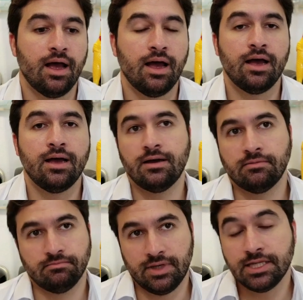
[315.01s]

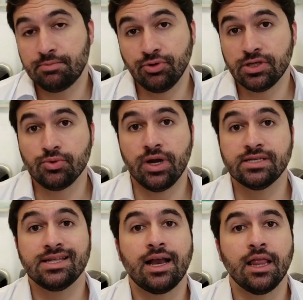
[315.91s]
uh, let's put this way
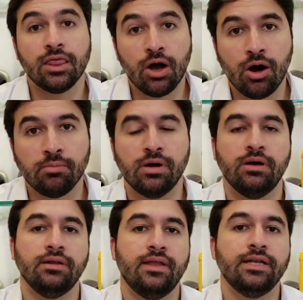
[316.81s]
it's like a knob
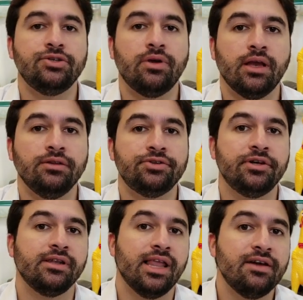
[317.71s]
that you can
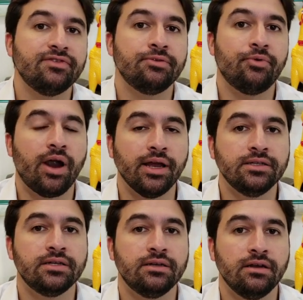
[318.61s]
turn left and
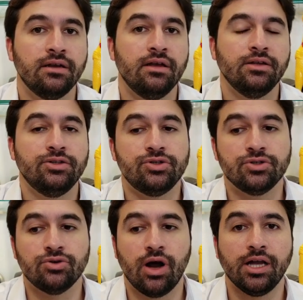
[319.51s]
right
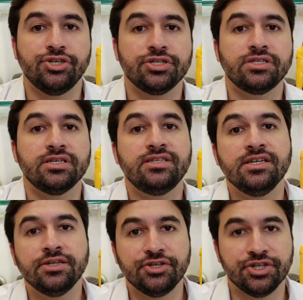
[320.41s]
to adjust the
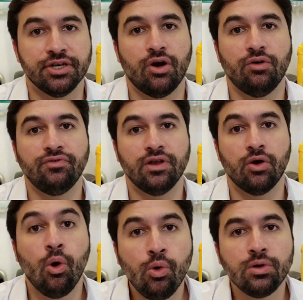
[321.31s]
synergy of the
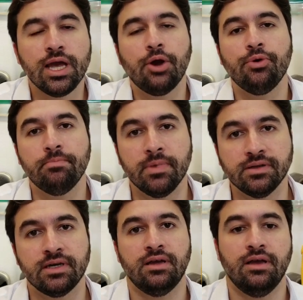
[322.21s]
whole
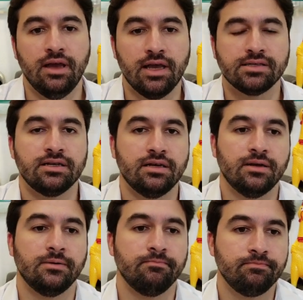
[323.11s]
equipment as
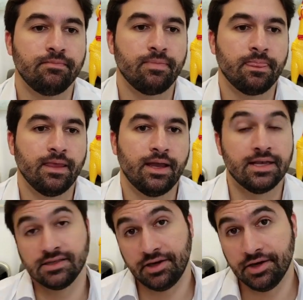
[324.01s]
a
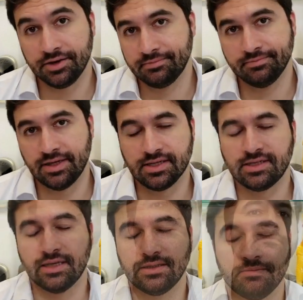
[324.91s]
as a gear as a
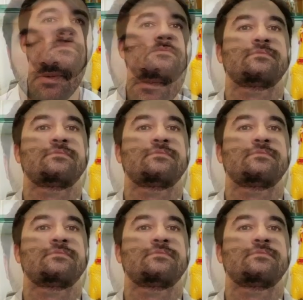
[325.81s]
setup